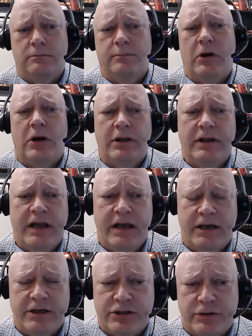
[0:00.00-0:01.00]

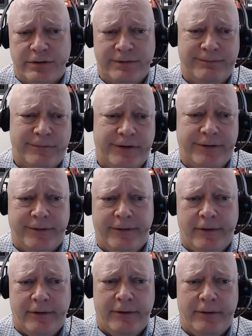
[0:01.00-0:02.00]
Pollyannish or,
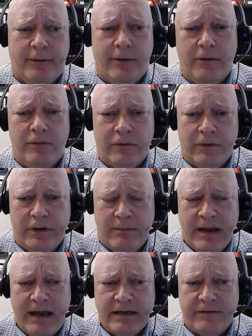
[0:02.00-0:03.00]
you know, overly
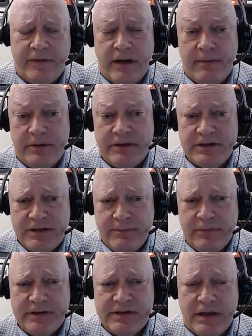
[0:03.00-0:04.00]
magnify it, but to
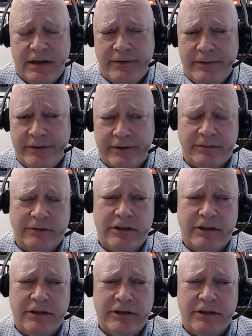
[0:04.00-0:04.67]
simply say, look,